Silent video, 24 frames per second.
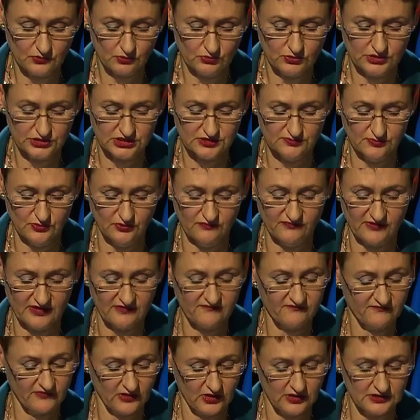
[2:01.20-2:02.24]
which is moving
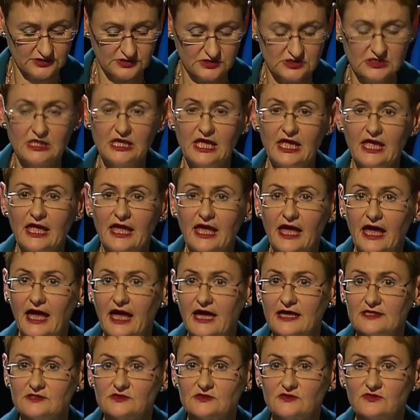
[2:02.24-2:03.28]
fast,
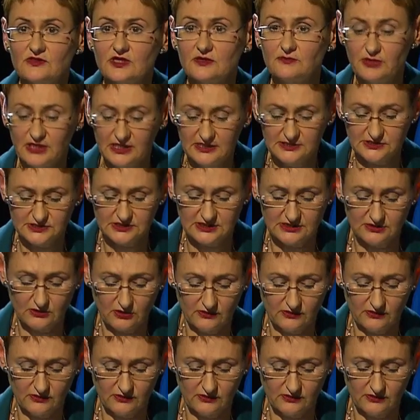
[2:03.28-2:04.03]
and the ability